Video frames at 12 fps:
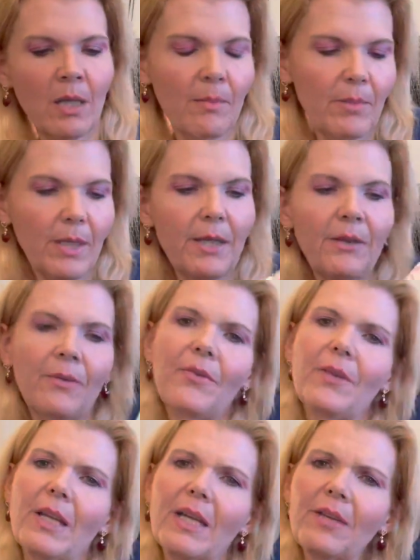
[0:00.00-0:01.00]
But I didn't
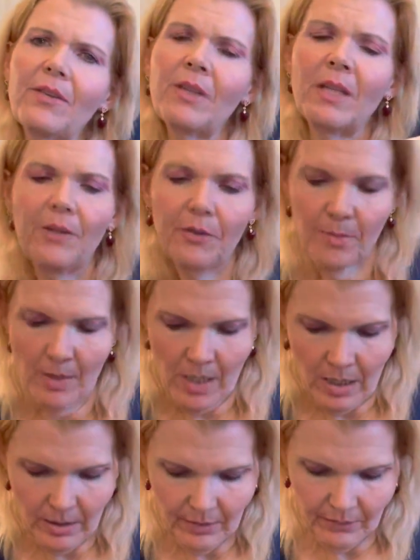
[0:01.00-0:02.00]
feel like it's a nice
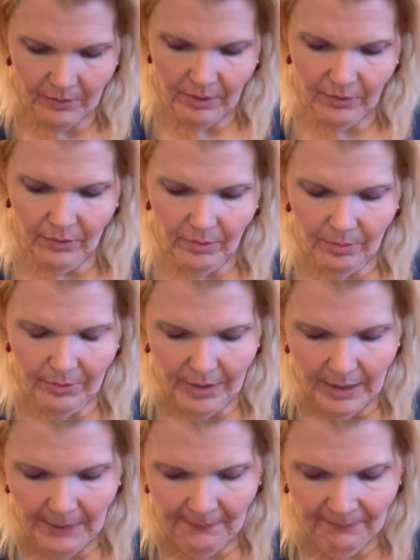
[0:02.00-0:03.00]
box. It's so pretty.